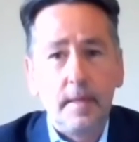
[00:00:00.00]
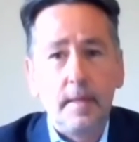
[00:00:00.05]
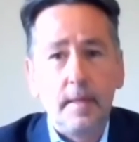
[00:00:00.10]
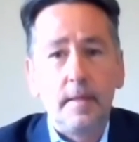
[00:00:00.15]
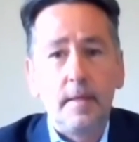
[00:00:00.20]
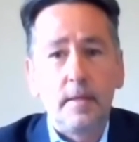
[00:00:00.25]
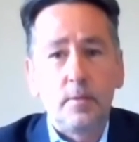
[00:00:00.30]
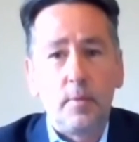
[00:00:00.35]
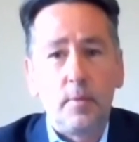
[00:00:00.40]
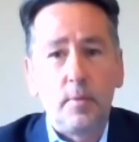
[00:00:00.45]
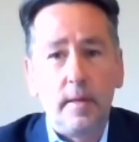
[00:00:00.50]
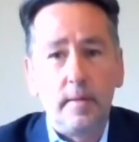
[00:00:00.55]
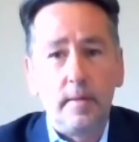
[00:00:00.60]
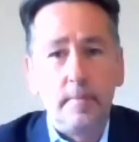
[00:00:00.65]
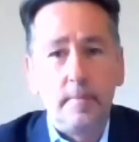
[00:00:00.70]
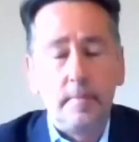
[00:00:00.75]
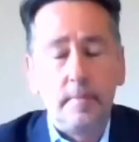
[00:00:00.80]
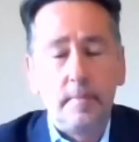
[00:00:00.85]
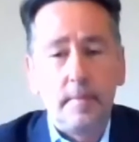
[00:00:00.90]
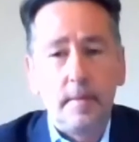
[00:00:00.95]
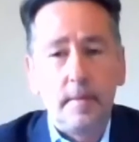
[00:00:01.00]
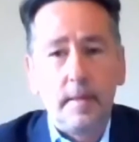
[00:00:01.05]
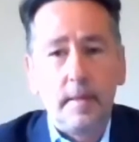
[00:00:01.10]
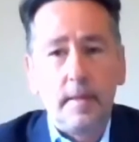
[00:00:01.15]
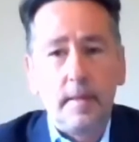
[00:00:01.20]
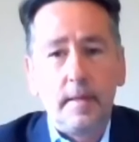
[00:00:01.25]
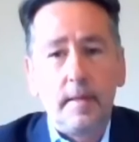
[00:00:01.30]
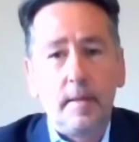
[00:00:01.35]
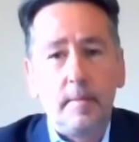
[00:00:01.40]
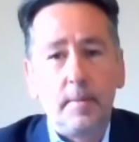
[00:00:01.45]
as well,
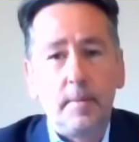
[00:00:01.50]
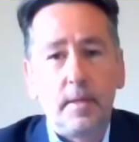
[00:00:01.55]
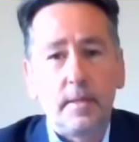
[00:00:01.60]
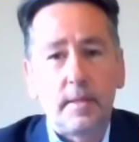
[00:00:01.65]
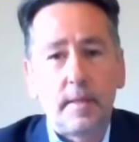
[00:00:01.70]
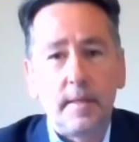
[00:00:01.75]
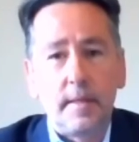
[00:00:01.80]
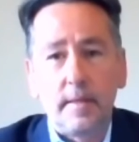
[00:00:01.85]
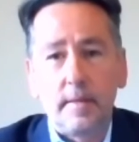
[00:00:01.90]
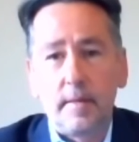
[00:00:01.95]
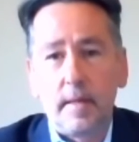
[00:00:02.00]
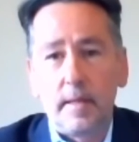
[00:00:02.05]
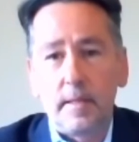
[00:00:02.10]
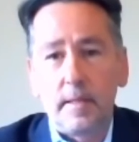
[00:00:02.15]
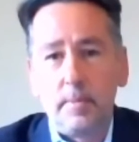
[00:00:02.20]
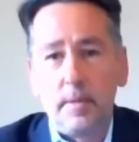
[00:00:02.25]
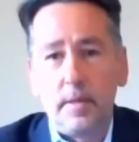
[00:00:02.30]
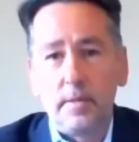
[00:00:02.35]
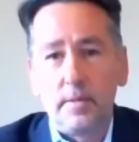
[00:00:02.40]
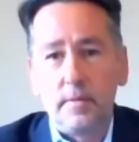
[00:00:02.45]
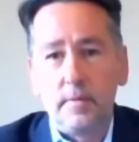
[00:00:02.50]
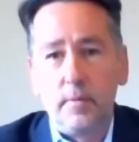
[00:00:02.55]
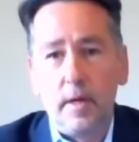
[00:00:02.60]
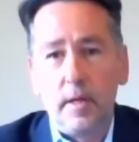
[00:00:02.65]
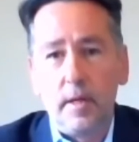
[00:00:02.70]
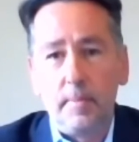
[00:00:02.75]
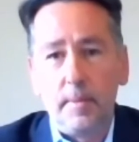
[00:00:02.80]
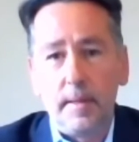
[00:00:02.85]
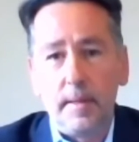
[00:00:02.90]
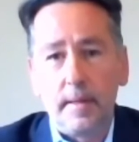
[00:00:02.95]
because I think that's part of
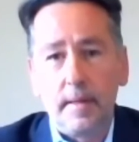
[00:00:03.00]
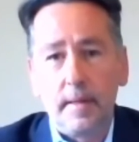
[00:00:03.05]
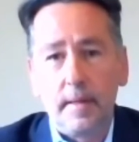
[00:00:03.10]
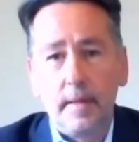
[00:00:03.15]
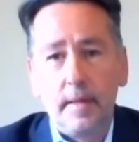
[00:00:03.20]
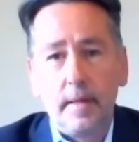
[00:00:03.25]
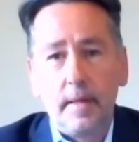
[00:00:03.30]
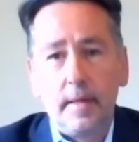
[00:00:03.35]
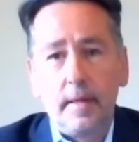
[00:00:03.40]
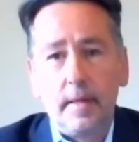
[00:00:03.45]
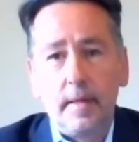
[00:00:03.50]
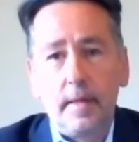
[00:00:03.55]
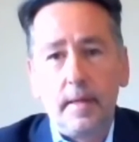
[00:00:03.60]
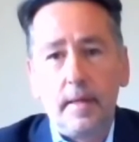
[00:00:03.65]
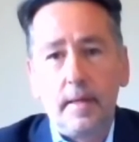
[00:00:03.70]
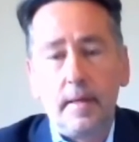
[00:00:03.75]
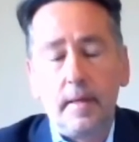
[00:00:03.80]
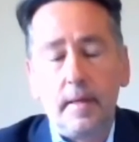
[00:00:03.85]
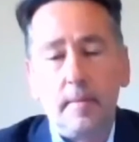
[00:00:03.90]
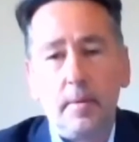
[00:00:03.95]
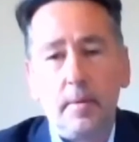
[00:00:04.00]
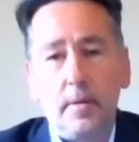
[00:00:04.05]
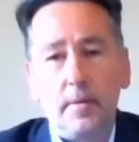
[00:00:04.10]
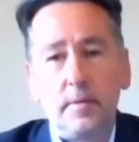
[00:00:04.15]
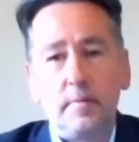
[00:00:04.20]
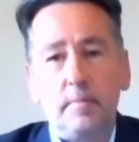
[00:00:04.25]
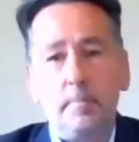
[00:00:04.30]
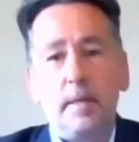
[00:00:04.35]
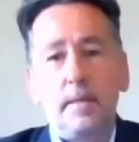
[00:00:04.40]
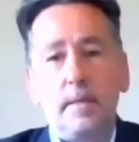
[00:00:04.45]
well-being and
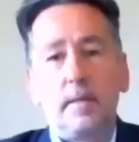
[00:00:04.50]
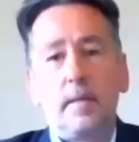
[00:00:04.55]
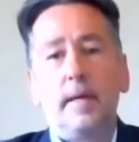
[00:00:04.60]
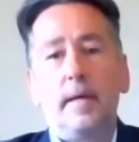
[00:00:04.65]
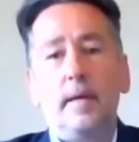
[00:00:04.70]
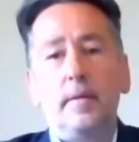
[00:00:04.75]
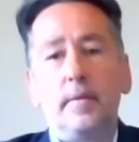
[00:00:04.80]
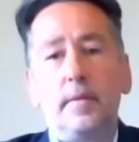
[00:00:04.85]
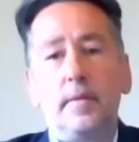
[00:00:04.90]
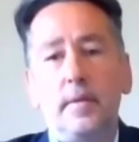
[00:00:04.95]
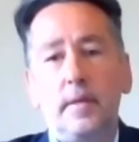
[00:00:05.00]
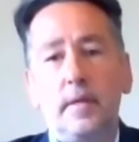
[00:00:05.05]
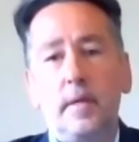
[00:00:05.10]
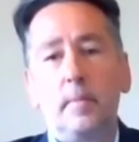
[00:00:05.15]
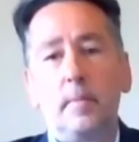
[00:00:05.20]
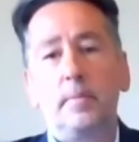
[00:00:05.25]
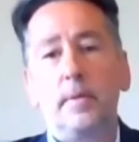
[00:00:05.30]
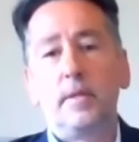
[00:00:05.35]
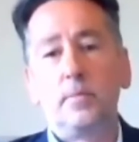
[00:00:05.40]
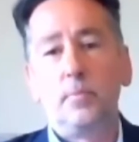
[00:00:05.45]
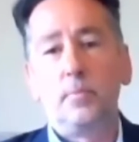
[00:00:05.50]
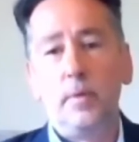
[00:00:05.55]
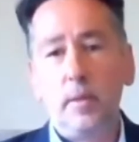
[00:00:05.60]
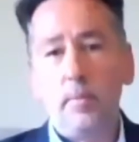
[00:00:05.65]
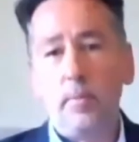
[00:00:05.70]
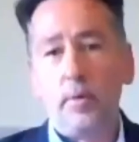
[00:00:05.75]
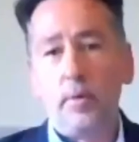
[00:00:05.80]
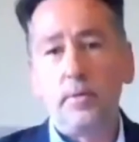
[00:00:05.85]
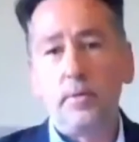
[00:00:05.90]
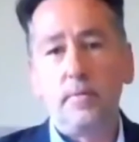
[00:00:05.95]
part of mental health, that companies
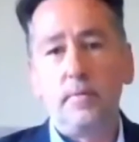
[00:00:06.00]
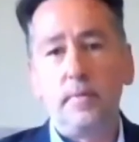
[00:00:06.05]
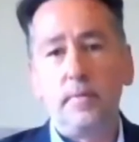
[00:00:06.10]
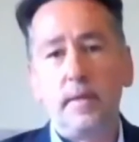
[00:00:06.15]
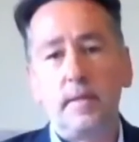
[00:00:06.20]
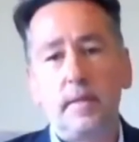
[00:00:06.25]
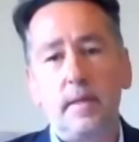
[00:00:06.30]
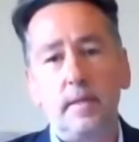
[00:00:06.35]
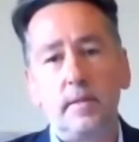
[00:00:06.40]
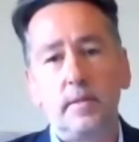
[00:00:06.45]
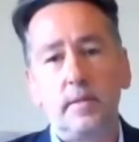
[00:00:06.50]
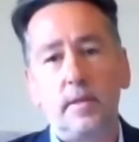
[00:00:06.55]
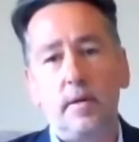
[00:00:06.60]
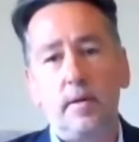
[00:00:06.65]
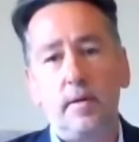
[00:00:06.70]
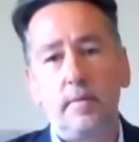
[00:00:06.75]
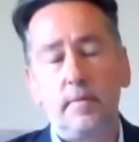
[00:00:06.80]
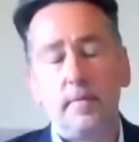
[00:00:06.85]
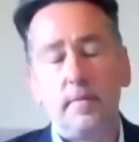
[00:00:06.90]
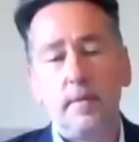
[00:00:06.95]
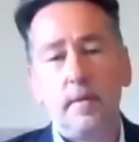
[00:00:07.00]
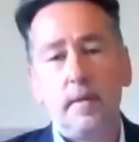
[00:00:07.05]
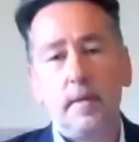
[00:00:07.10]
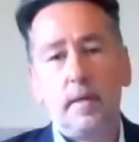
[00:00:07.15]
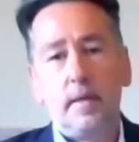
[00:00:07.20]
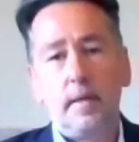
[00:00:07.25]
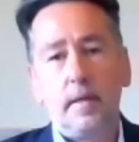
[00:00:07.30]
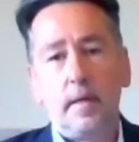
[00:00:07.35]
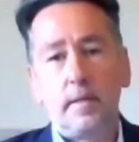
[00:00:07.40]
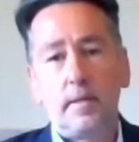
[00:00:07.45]
will want to feed their staff
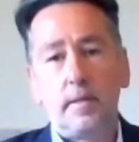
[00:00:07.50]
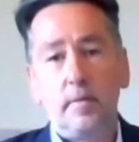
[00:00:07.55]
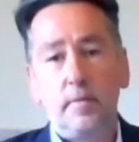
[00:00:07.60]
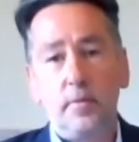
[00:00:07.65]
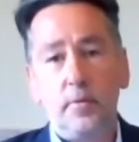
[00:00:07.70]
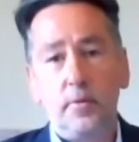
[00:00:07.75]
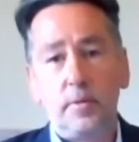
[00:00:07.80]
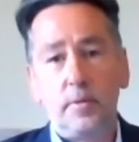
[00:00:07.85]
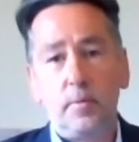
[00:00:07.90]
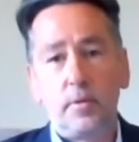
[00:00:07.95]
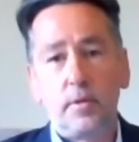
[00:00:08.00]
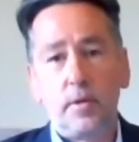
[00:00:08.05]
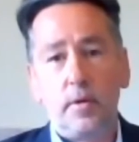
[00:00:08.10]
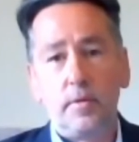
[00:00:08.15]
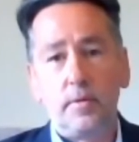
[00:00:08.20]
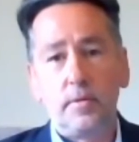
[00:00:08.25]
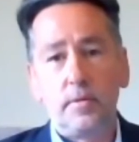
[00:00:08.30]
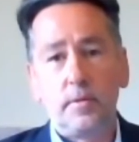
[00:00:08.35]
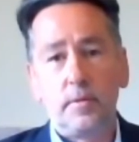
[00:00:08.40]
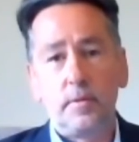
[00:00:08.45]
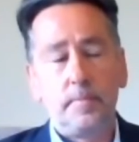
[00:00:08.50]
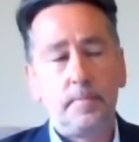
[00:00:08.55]
at an affordable cost.